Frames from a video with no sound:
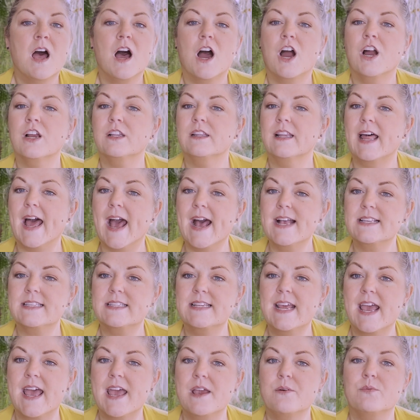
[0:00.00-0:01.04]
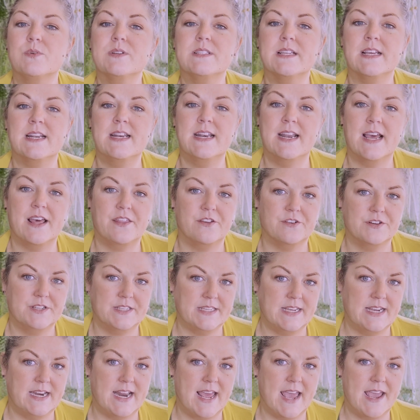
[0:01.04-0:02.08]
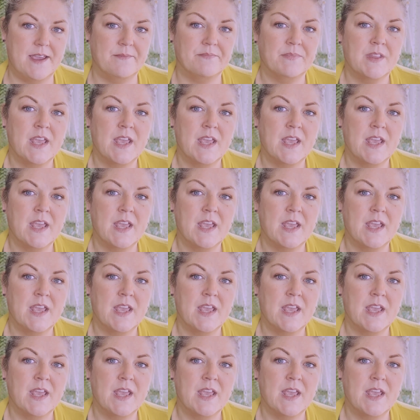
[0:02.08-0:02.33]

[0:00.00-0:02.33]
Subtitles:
Our last day was another SeaDay,